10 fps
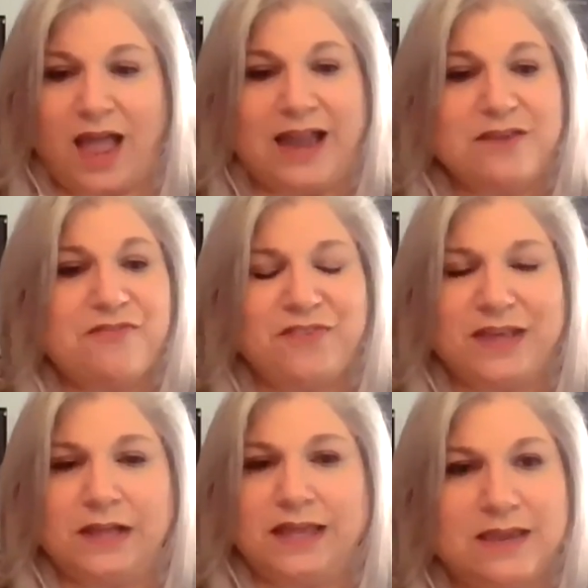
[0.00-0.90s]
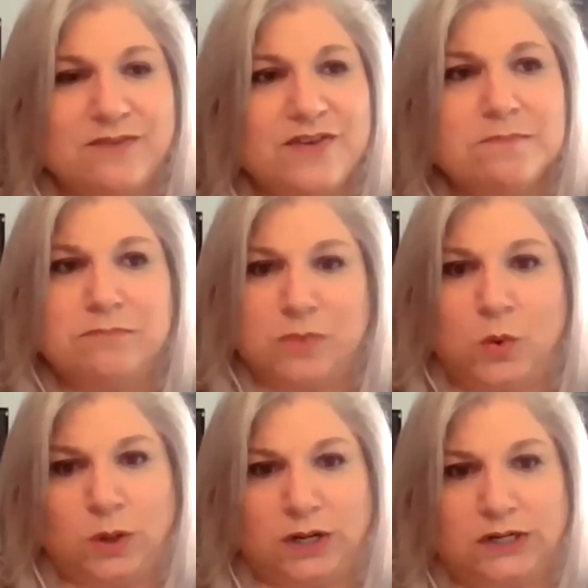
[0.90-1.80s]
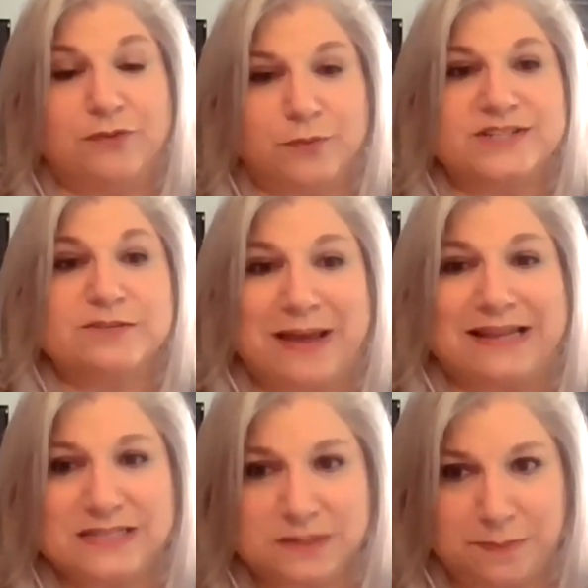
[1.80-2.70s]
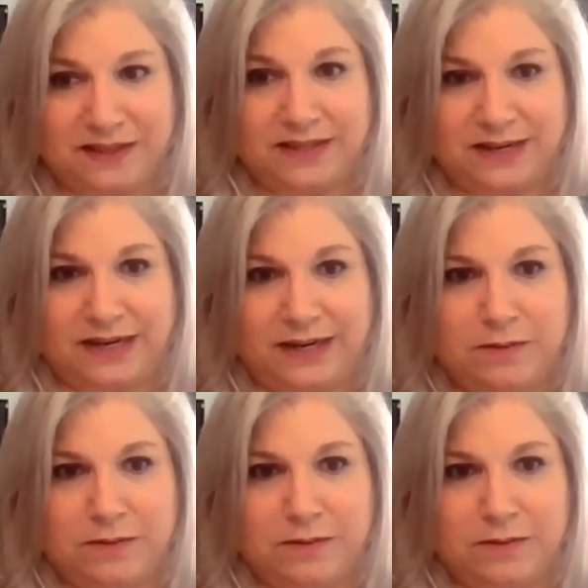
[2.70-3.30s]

I feel even more of a responsibility